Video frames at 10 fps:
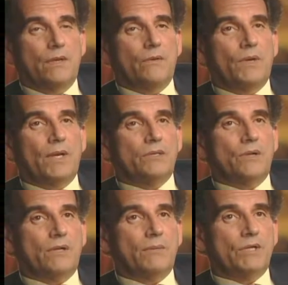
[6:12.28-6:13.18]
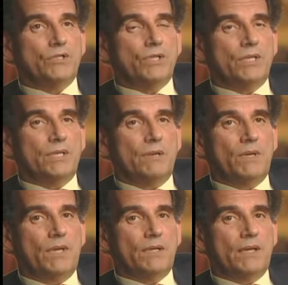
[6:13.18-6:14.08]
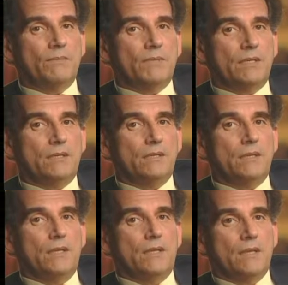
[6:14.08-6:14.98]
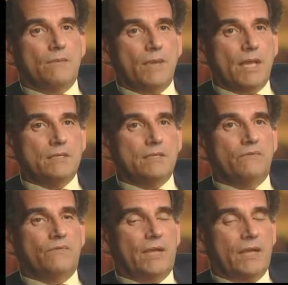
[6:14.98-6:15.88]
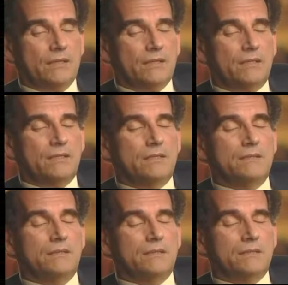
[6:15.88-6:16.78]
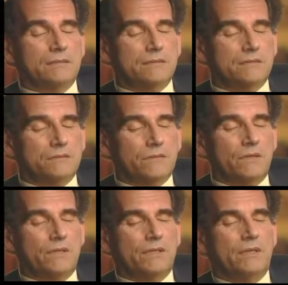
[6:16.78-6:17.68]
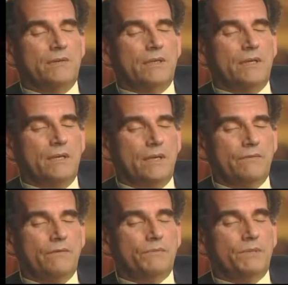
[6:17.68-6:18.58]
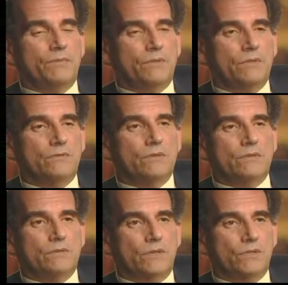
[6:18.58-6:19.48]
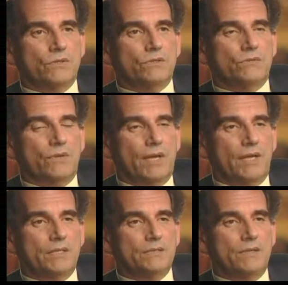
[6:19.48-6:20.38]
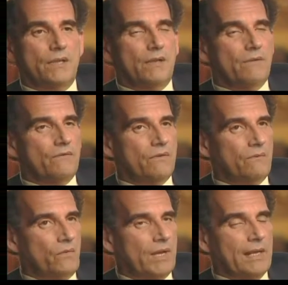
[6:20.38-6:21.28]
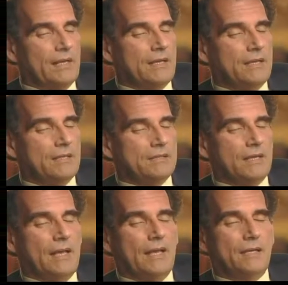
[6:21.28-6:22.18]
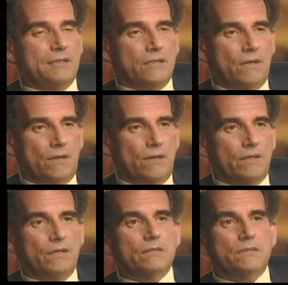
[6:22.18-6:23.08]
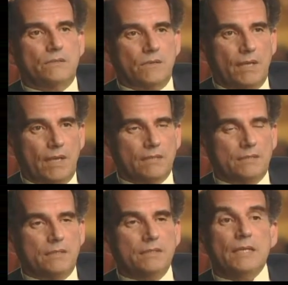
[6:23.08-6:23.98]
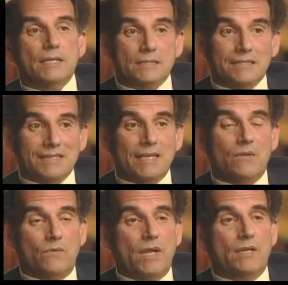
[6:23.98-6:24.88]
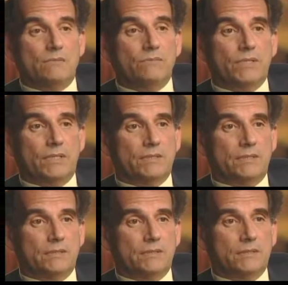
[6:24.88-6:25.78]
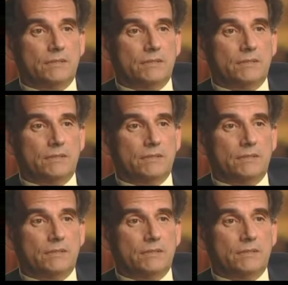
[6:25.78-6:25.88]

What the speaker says: When I talk about sheer dumb luck, I mean the amazing fact that these extraordinary, ineffably beautiful structures arise from what is at its heart a stochastic, that is to say, a random process.